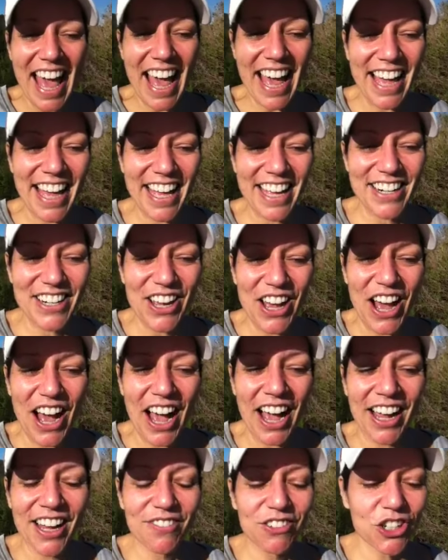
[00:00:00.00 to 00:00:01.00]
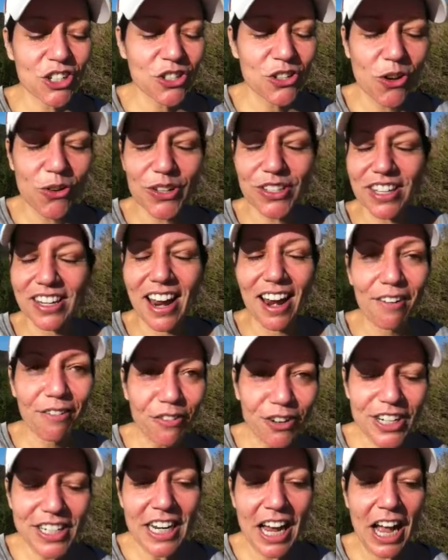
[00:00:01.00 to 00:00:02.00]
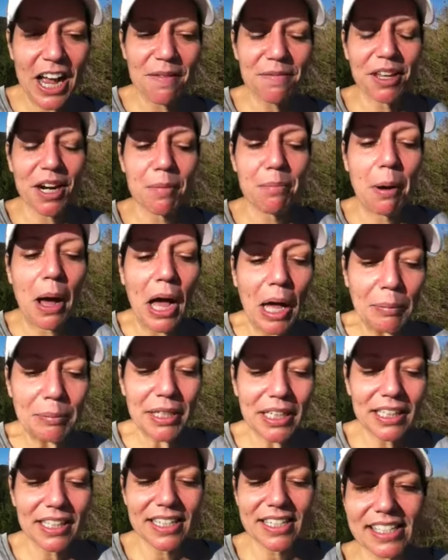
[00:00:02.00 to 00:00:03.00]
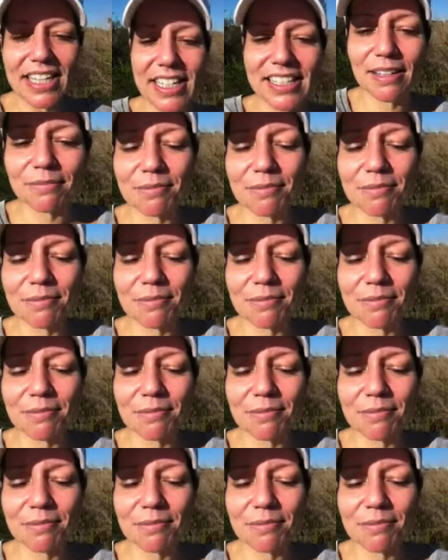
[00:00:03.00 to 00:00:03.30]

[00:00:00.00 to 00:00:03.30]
And I have just noticed that every time that I publicly say